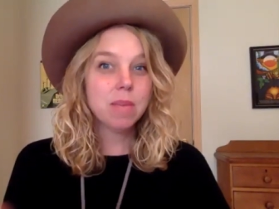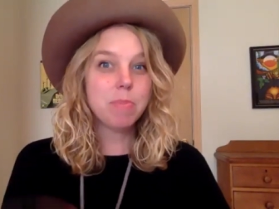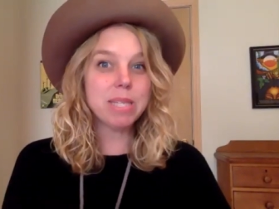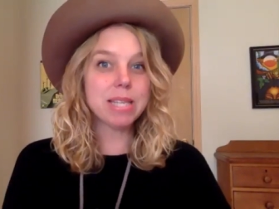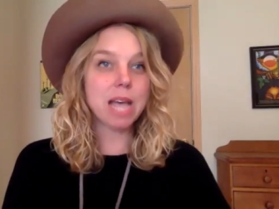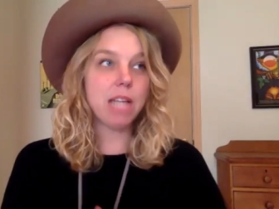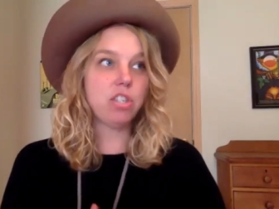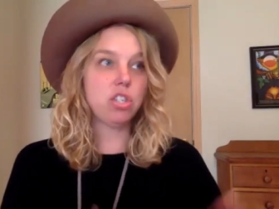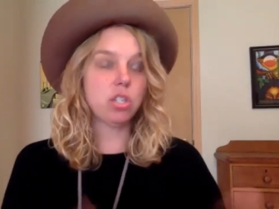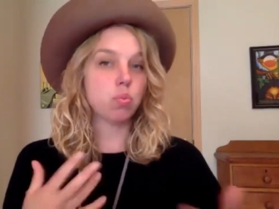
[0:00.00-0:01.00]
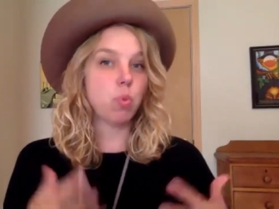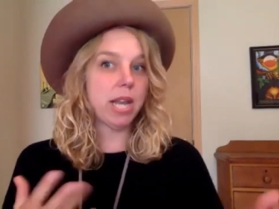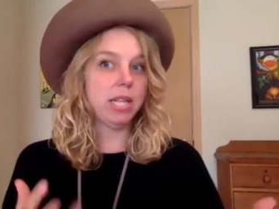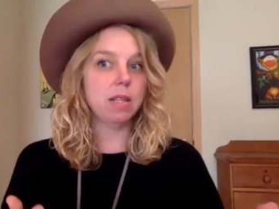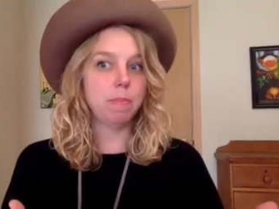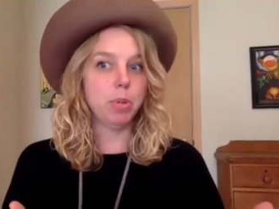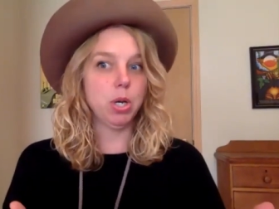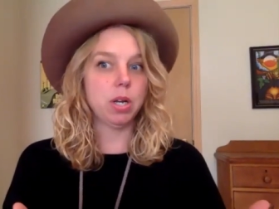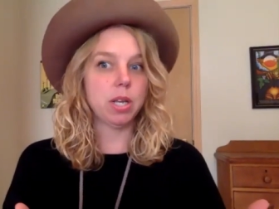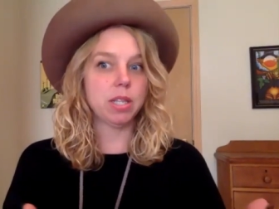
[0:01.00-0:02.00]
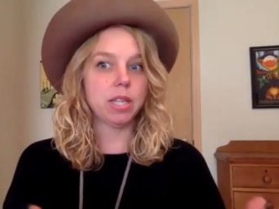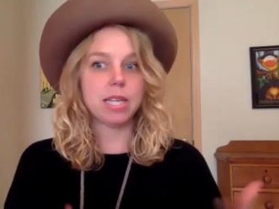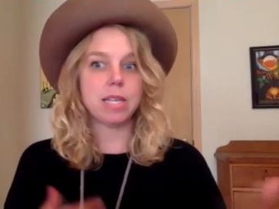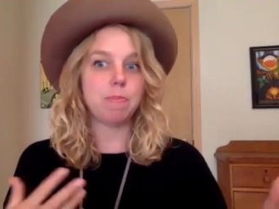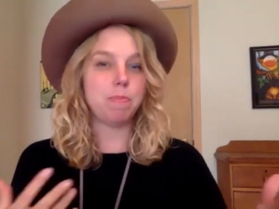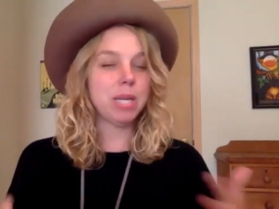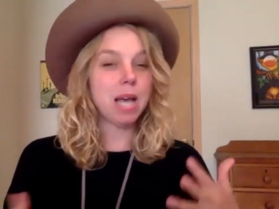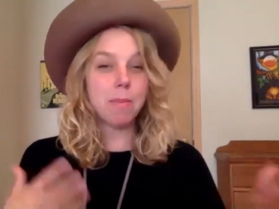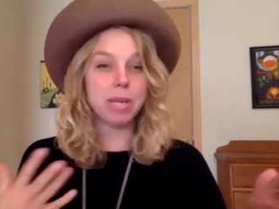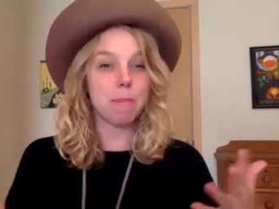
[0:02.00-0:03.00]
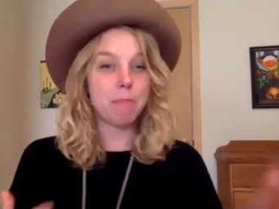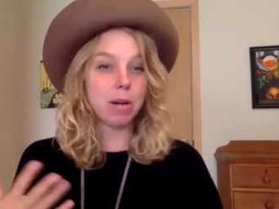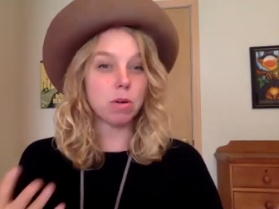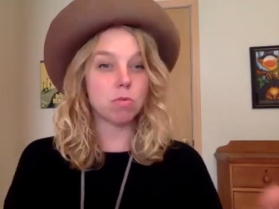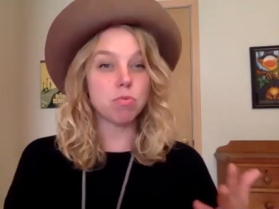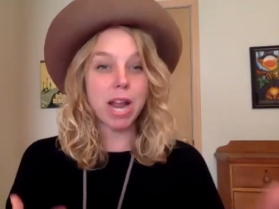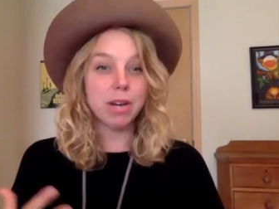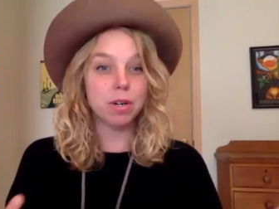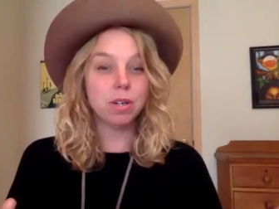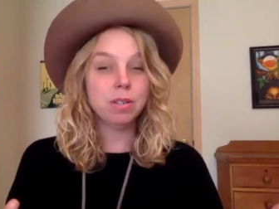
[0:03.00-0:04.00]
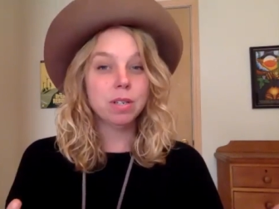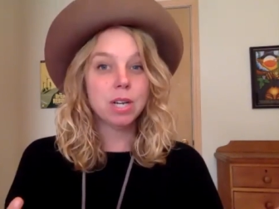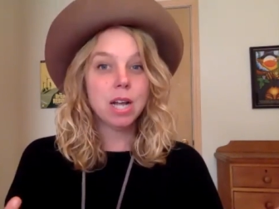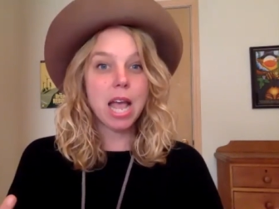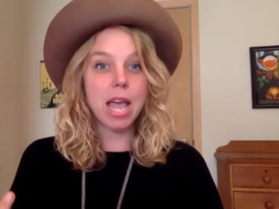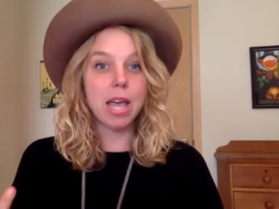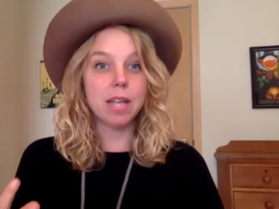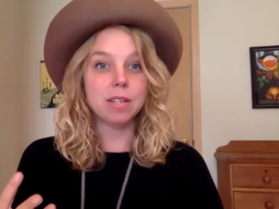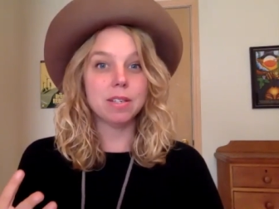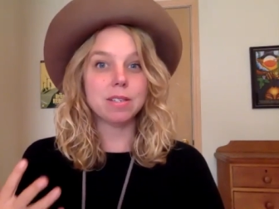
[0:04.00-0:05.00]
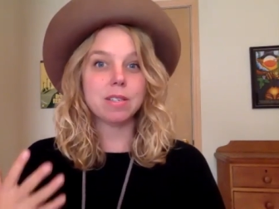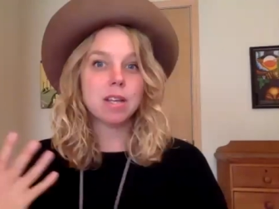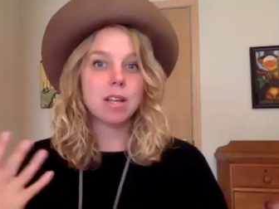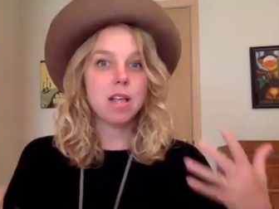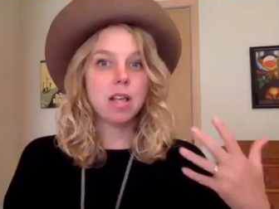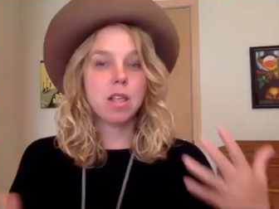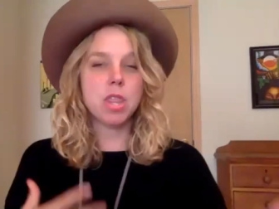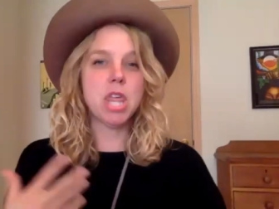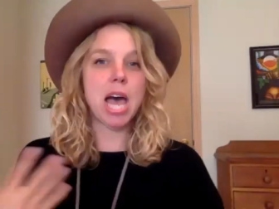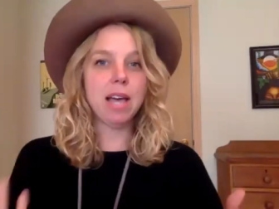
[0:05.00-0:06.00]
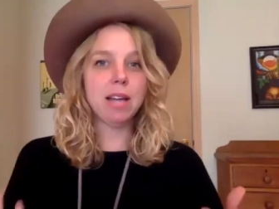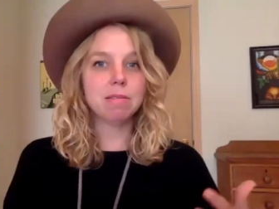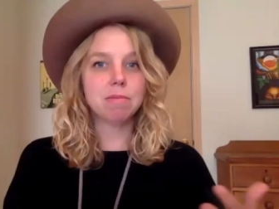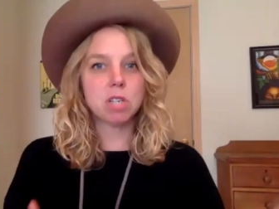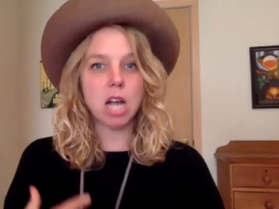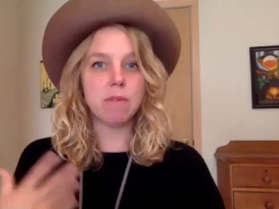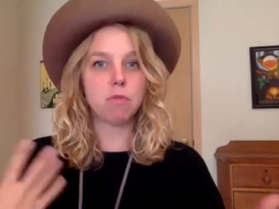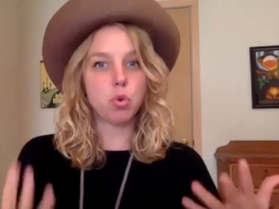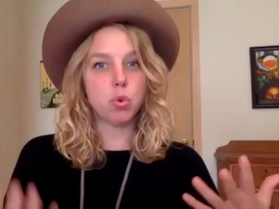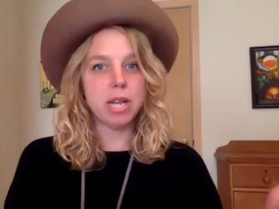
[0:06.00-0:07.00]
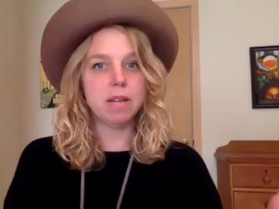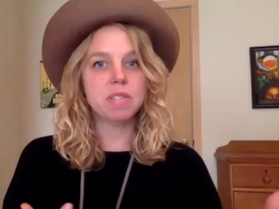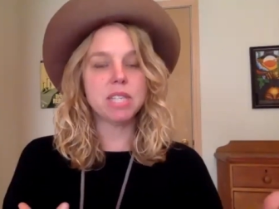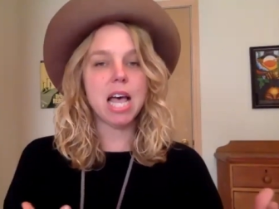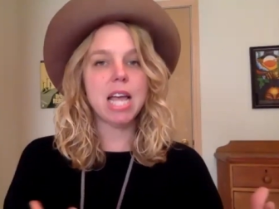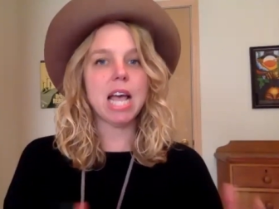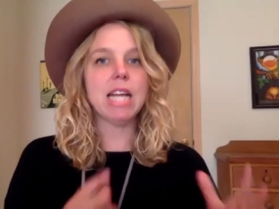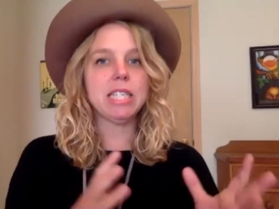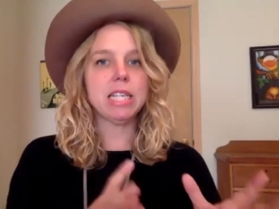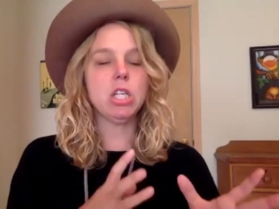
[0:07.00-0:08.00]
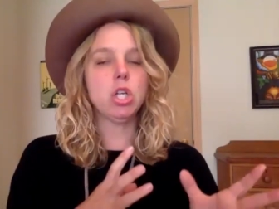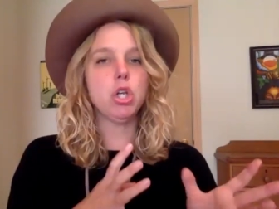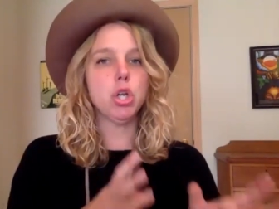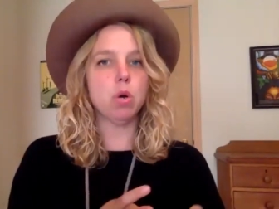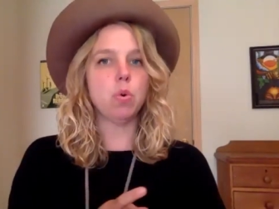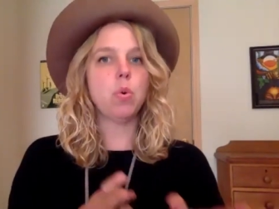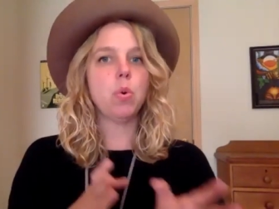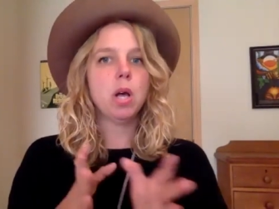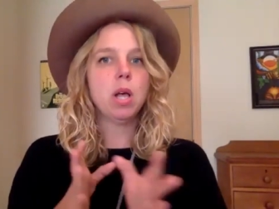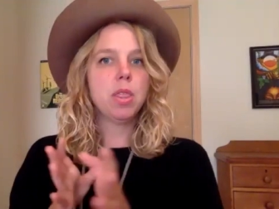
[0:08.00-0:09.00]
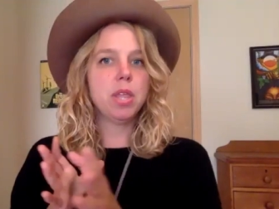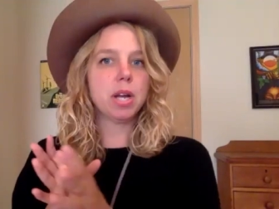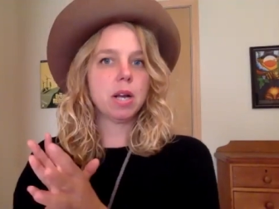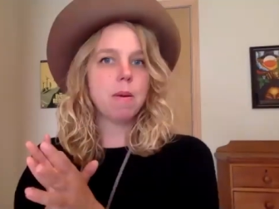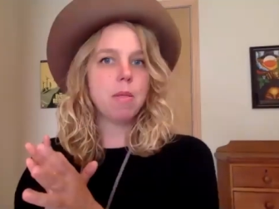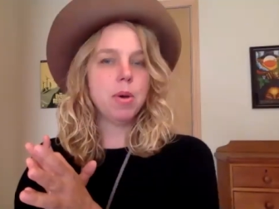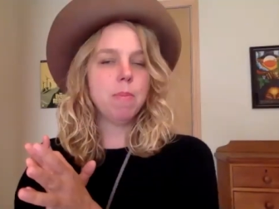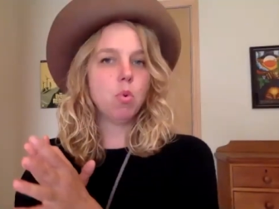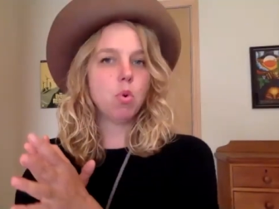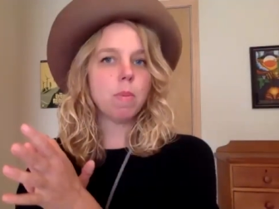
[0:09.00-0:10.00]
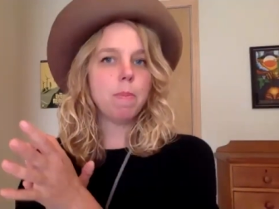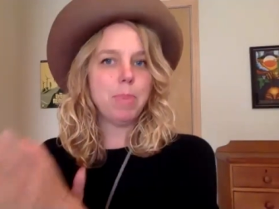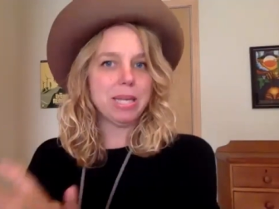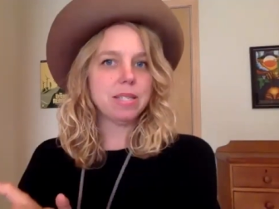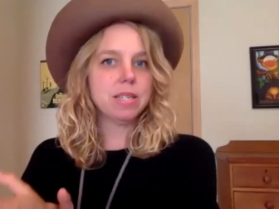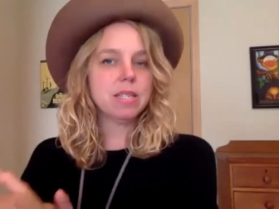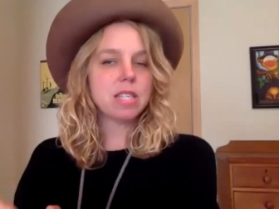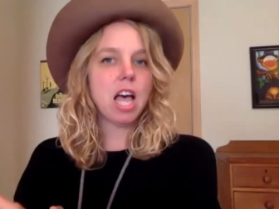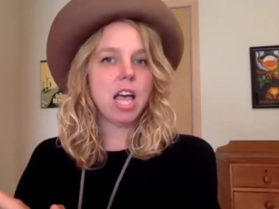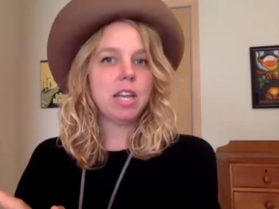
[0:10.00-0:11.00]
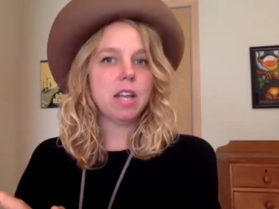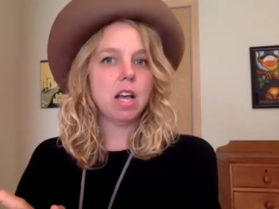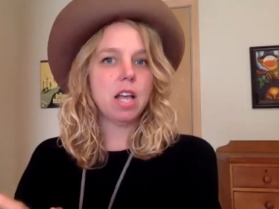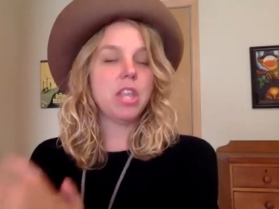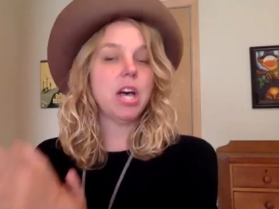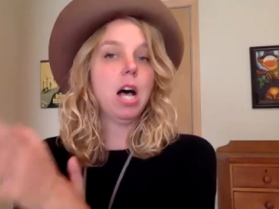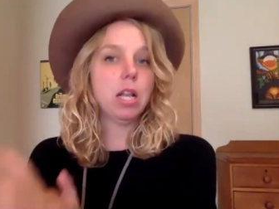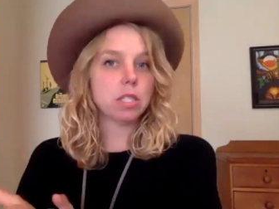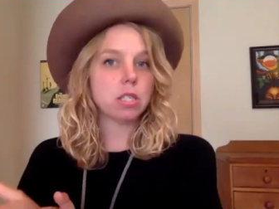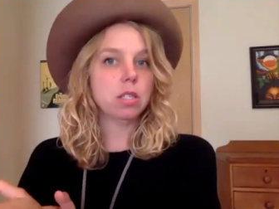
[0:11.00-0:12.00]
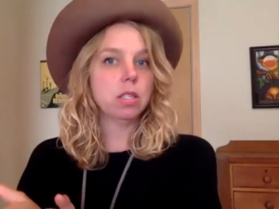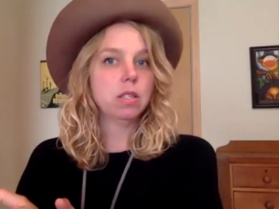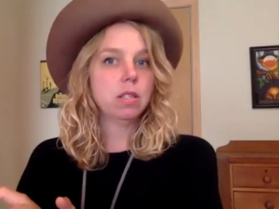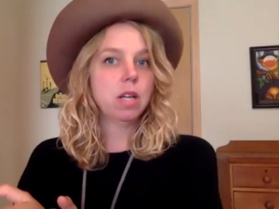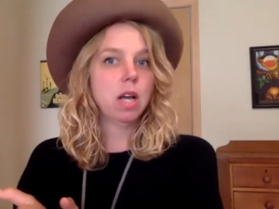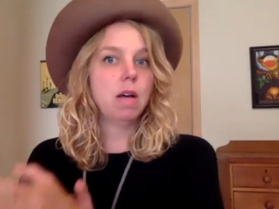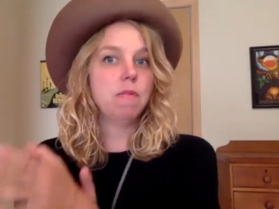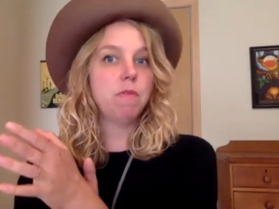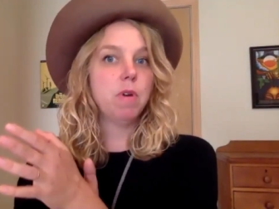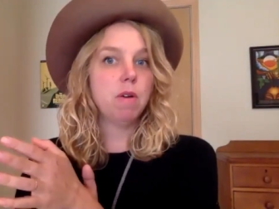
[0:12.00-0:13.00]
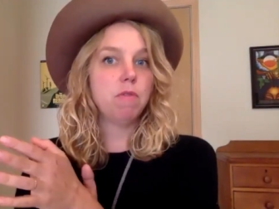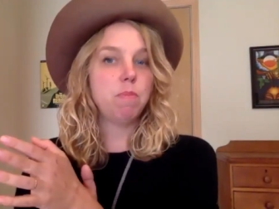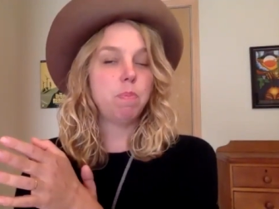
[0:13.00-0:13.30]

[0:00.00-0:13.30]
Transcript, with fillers: besides just writing the book and like becoming a better writer and that kind of creative side. I didn't know the the more business side and the hustle of of